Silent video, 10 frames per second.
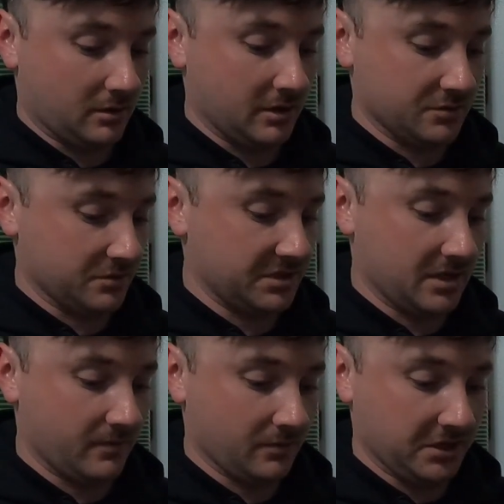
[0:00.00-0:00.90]
this one's
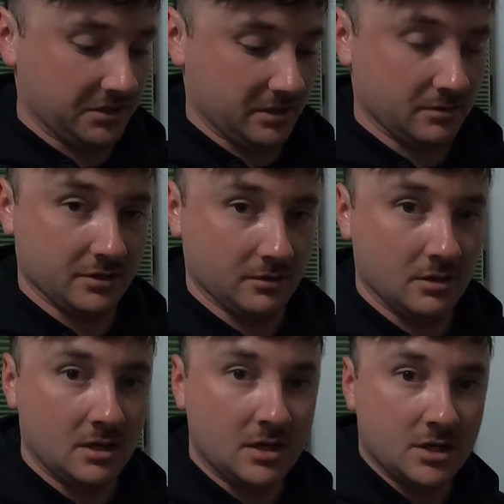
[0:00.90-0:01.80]
set for lake trout, so
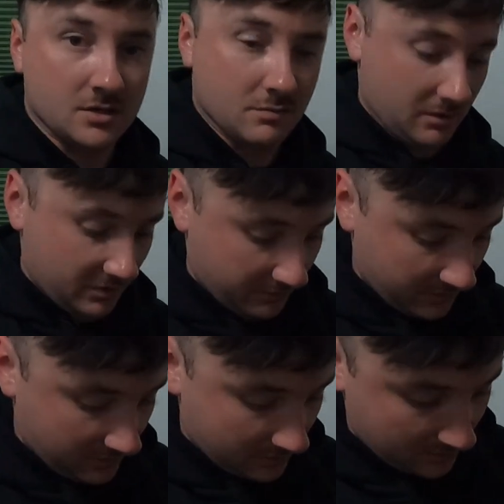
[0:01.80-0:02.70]
just bear with
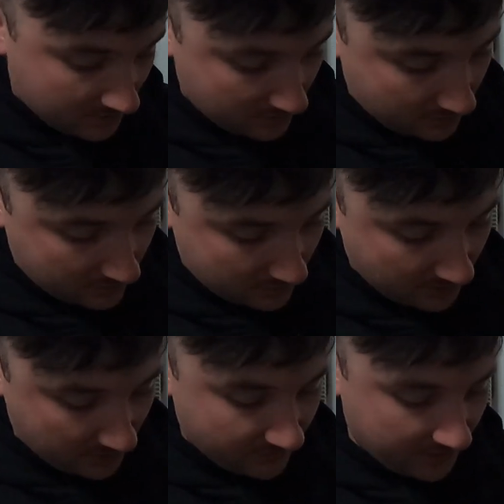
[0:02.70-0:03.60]
me,
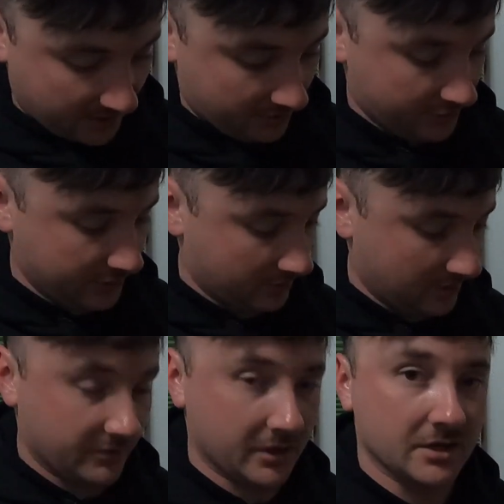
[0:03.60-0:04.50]
and if I can show it
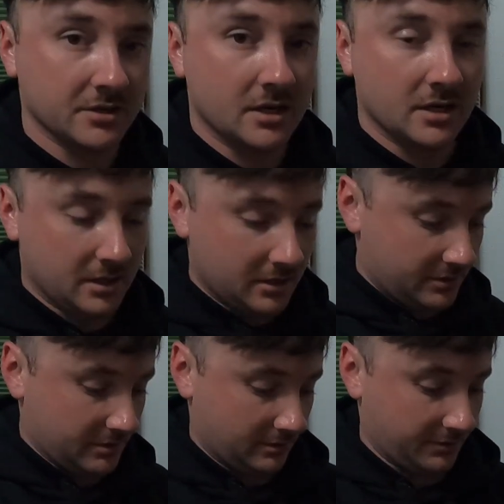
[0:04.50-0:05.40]
off to you guys.
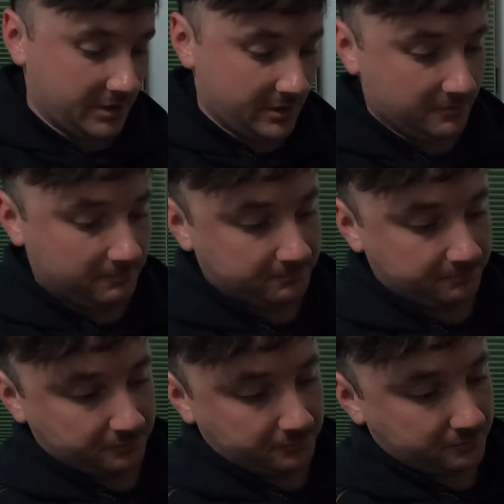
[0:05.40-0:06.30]
So here
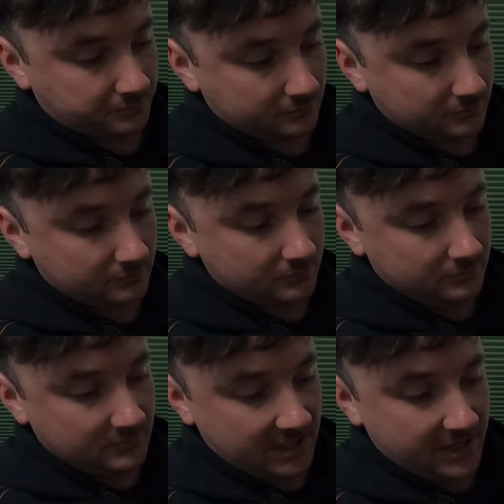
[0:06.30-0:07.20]

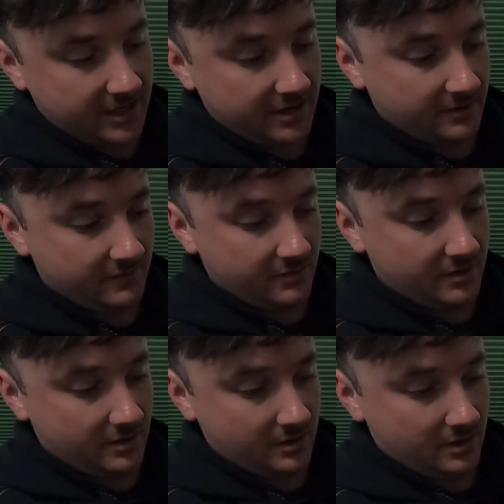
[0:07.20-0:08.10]
I have
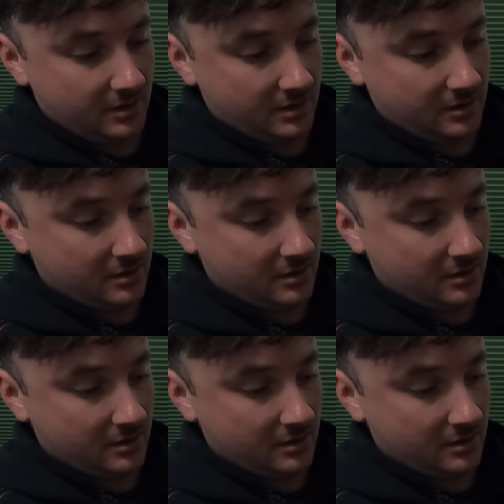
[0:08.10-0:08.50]
a